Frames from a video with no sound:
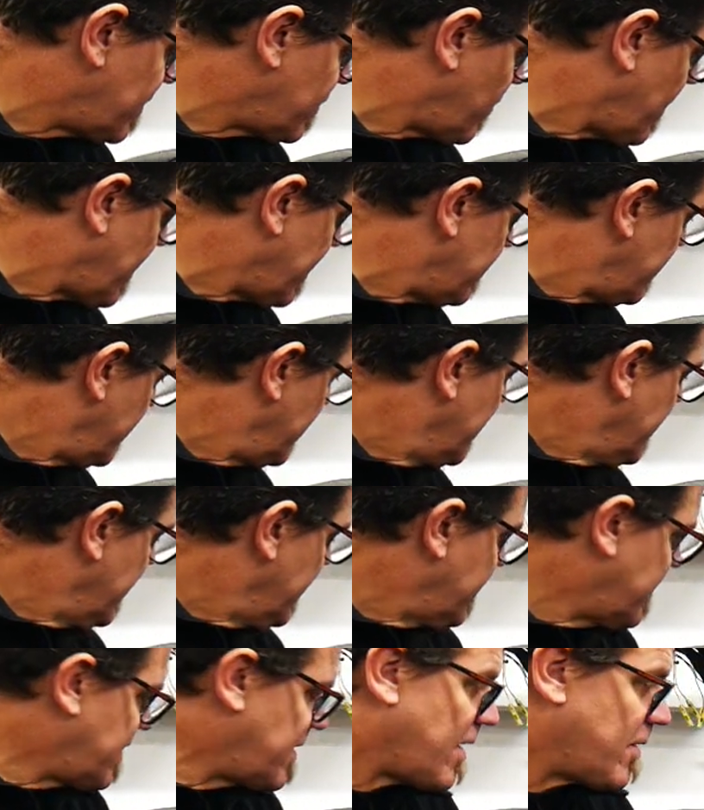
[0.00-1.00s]
as well.
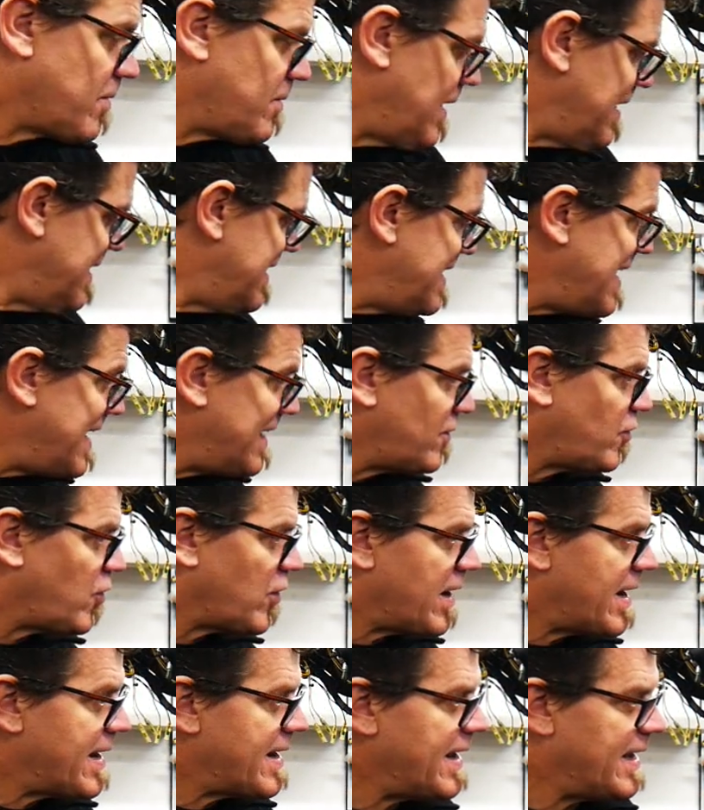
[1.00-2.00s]
So
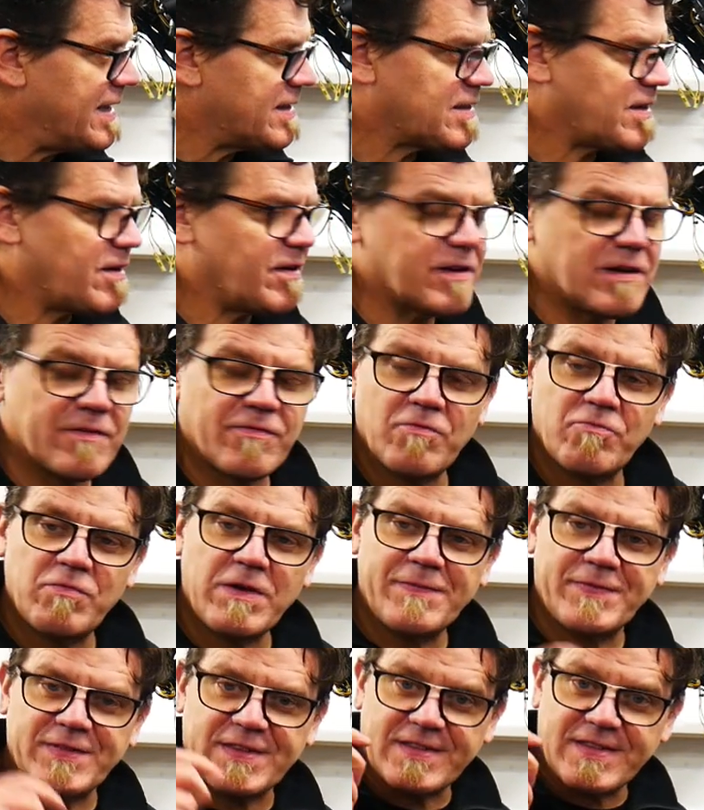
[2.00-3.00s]
literally it's kind of,
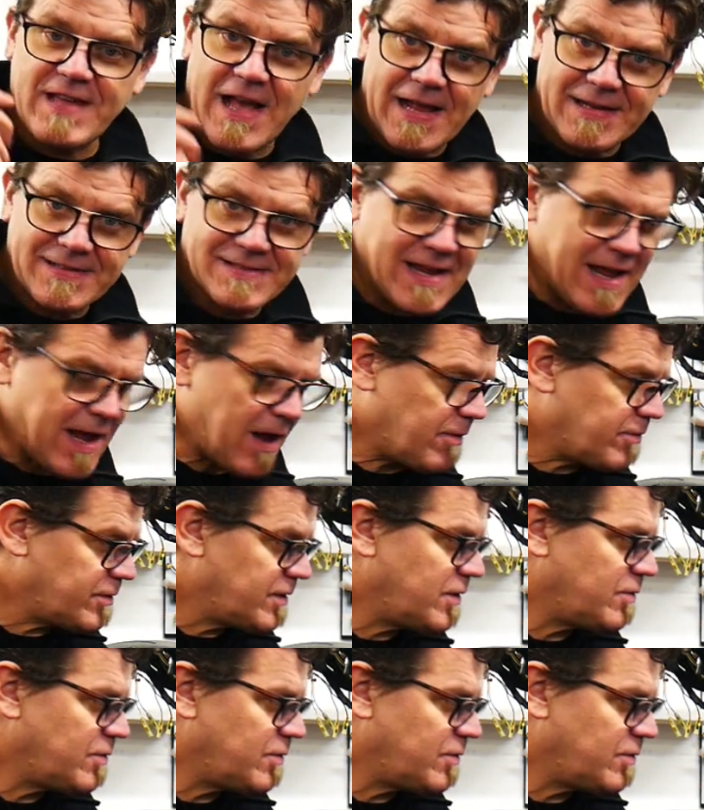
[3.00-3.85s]
we've sat down,